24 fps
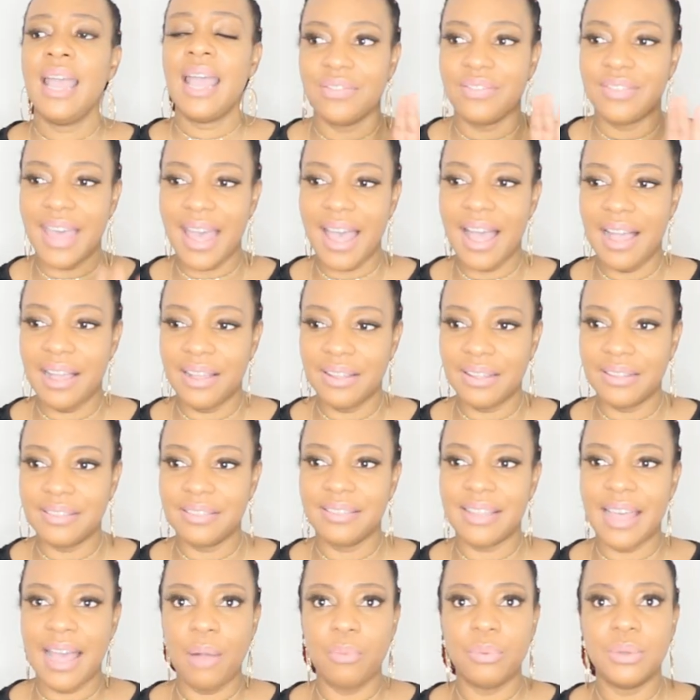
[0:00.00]
That
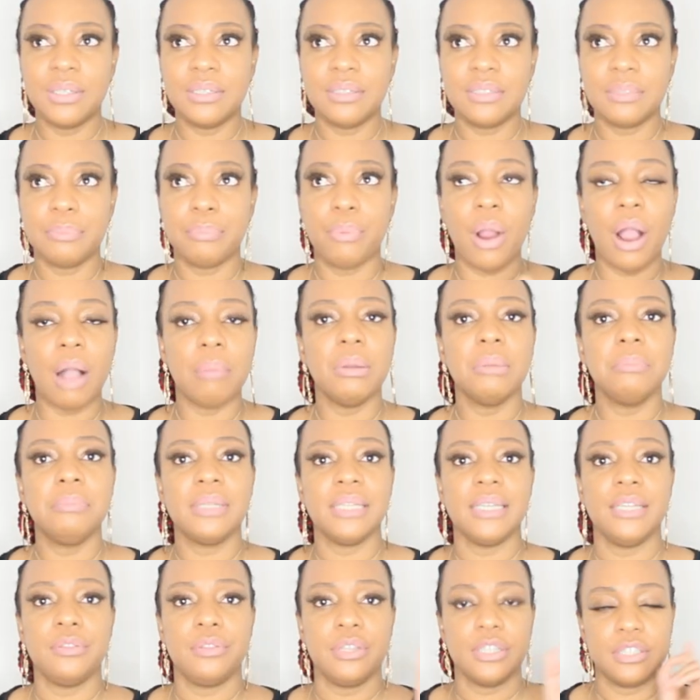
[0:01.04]
that was
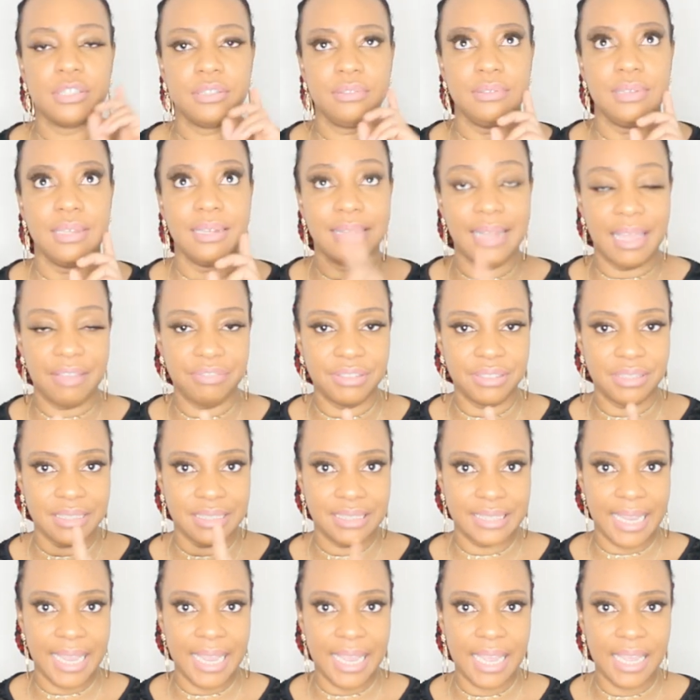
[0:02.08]
probably the
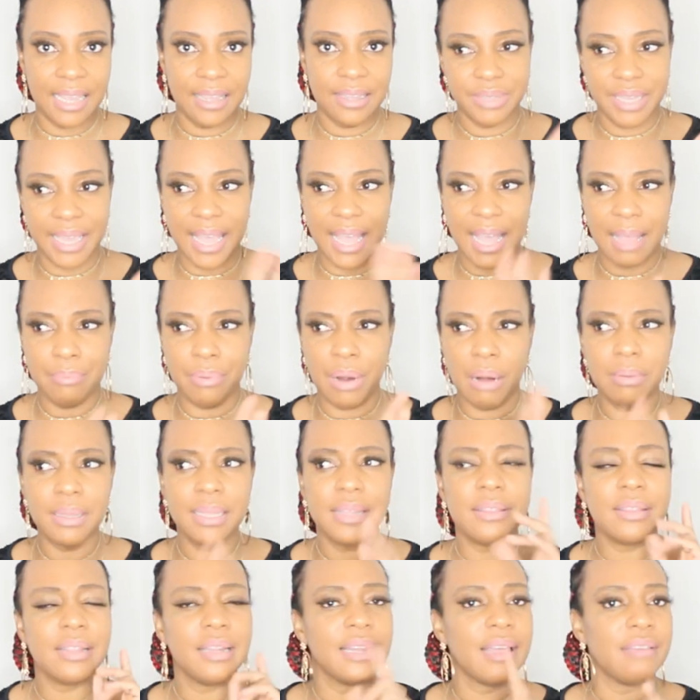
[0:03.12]
11th day. Yeah,
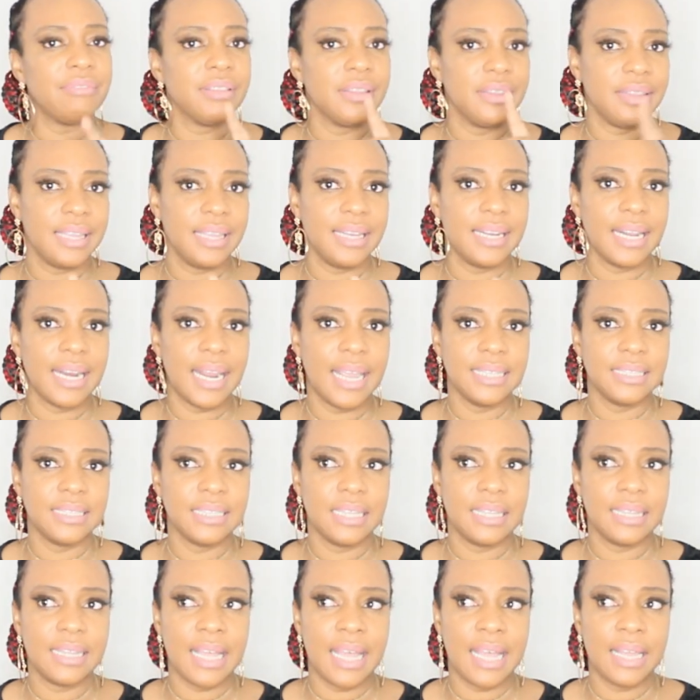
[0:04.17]
probably the 11th day that I
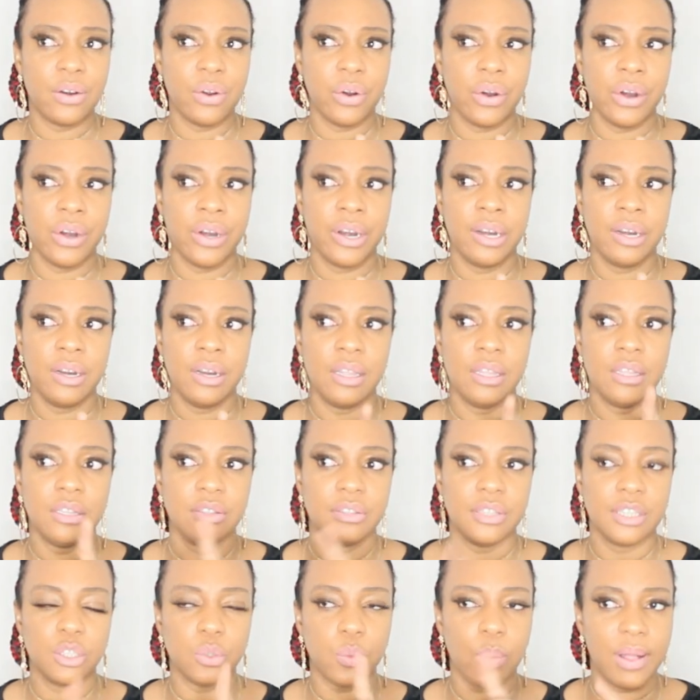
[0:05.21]
did that or
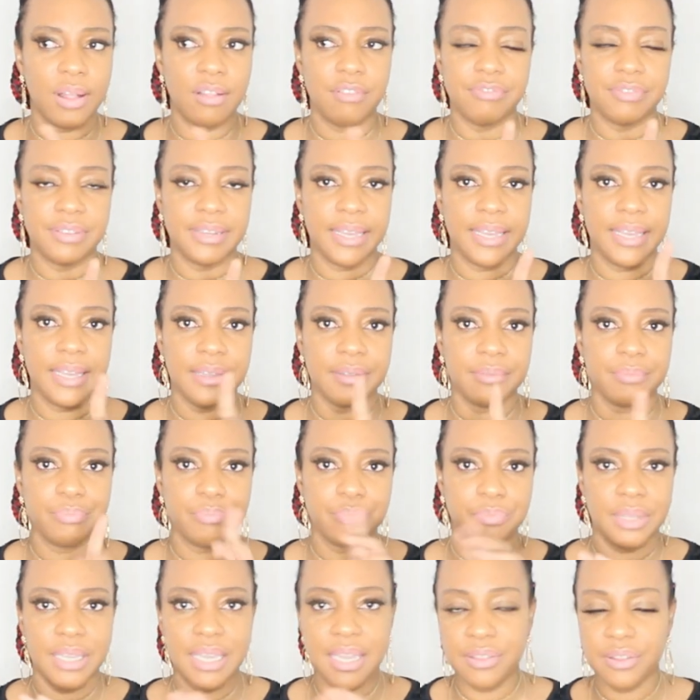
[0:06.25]
the 12th day
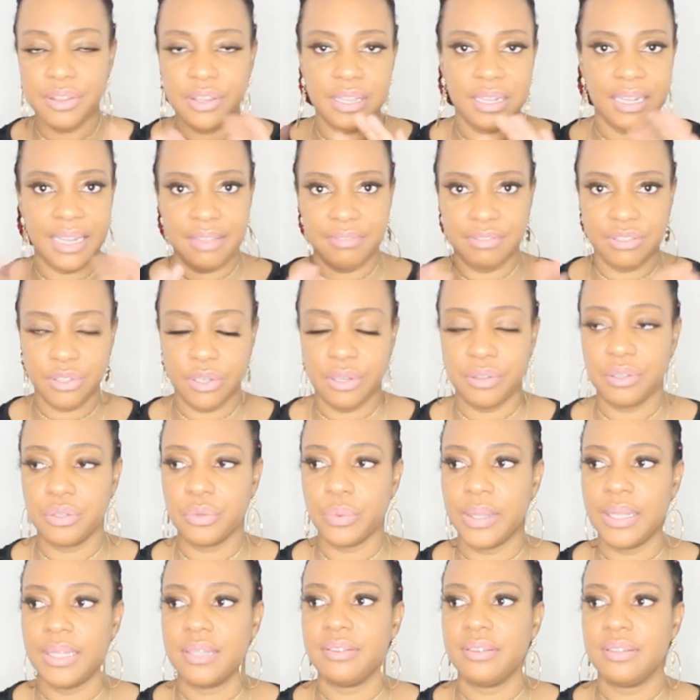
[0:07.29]
either the 11th or
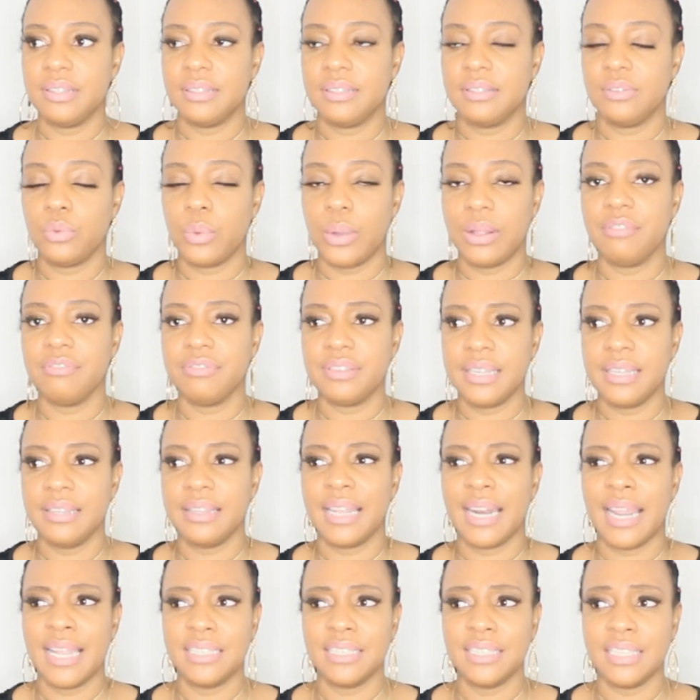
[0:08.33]
the 12th, 12th day
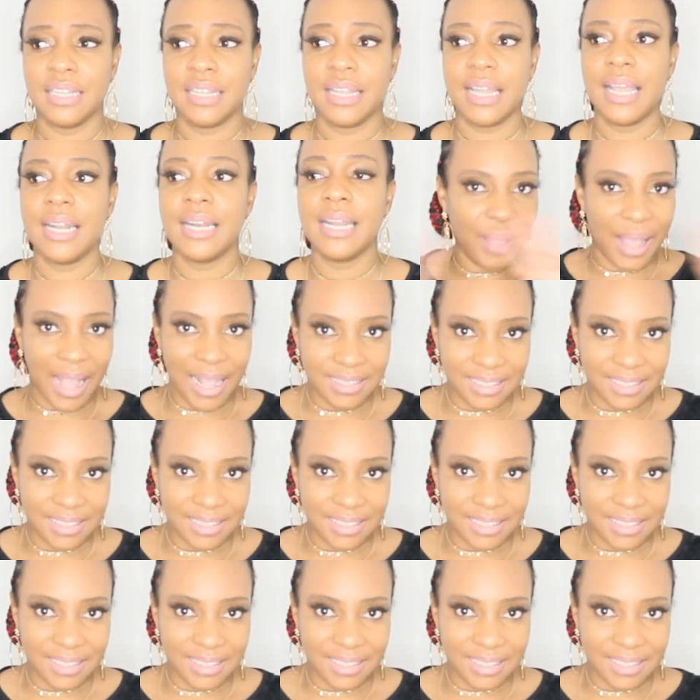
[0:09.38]
that I did that.